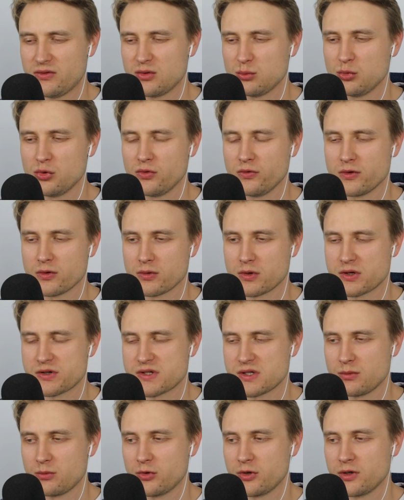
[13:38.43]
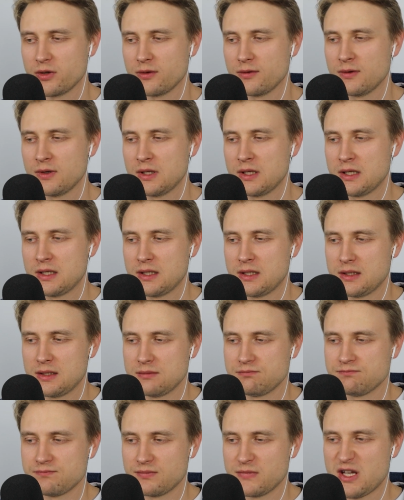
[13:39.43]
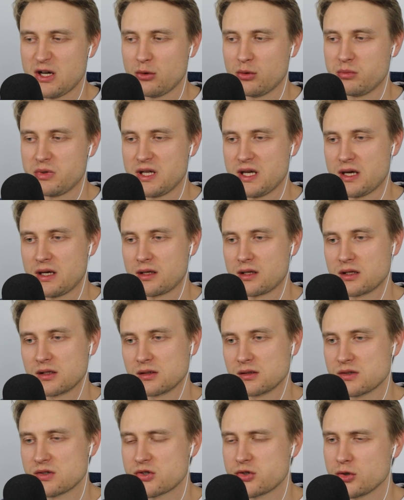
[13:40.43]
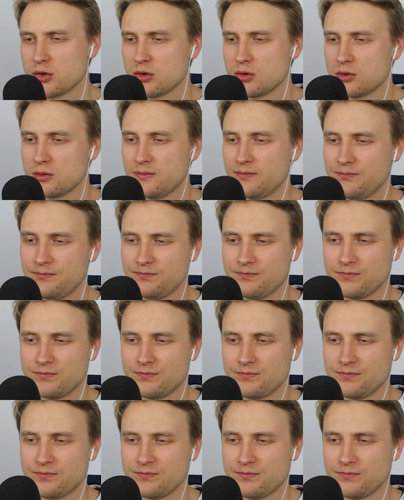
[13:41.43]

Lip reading: to move the rook somewhere, that would be hanging. So,